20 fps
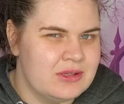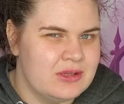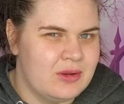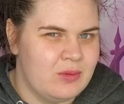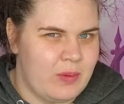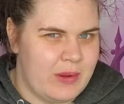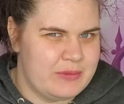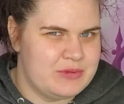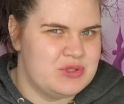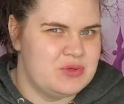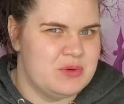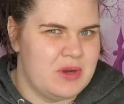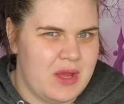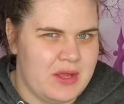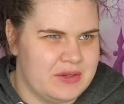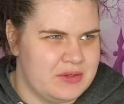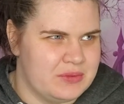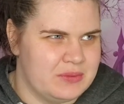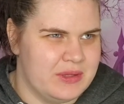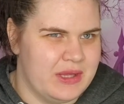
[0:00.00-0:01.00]
why would you
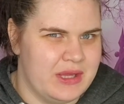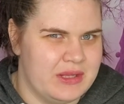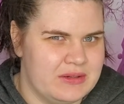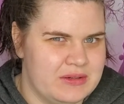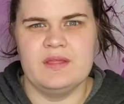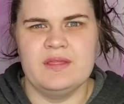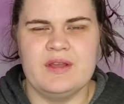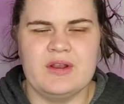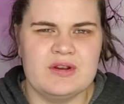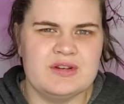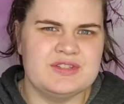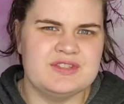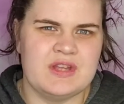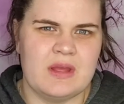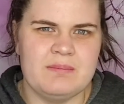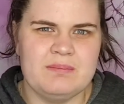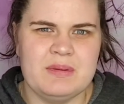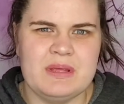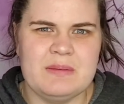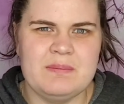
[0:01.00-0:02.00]
not do that? There are
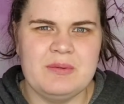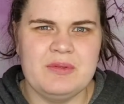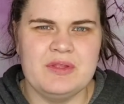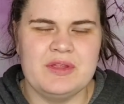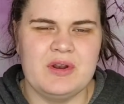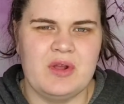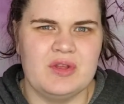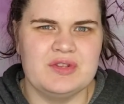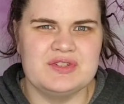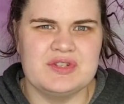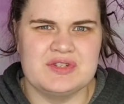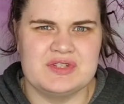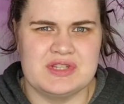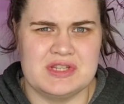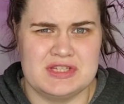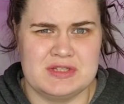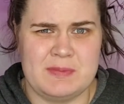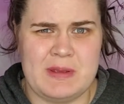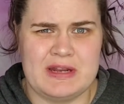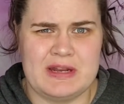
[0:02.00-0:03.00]
some people that also
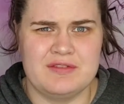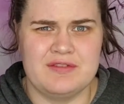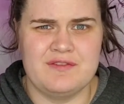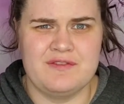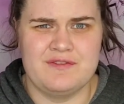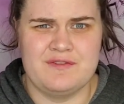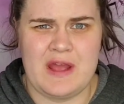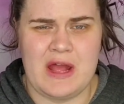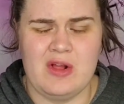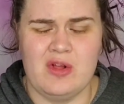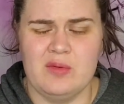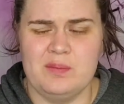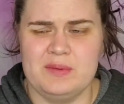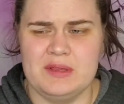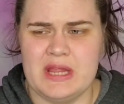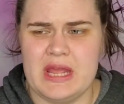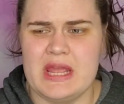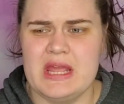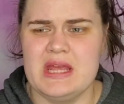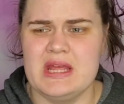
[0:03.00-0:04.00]
suspect foul
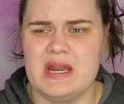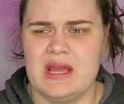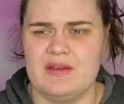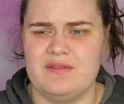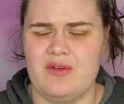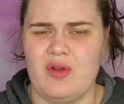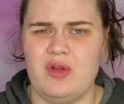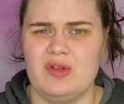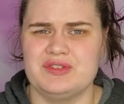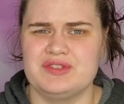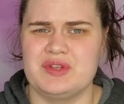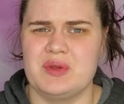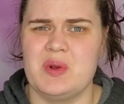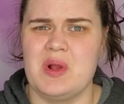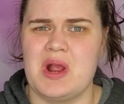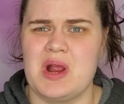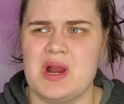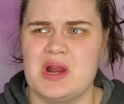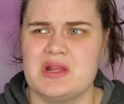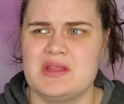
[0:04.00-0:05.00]
play, and I've also
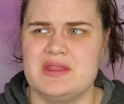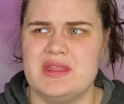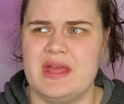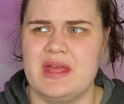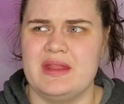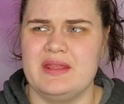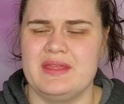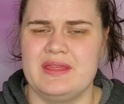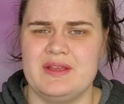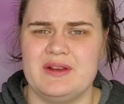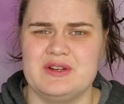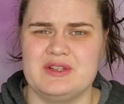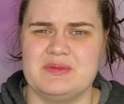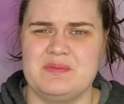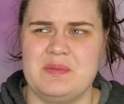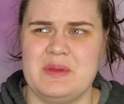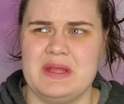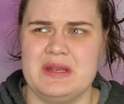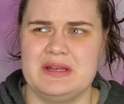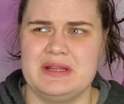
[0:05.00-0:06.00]
heard that there's
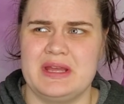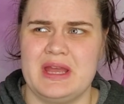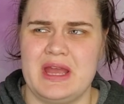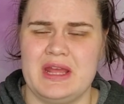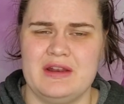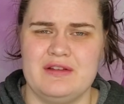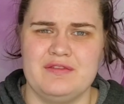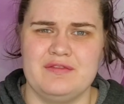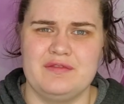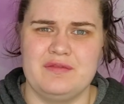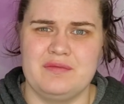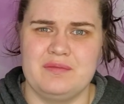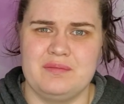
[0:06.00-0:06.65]
been kind of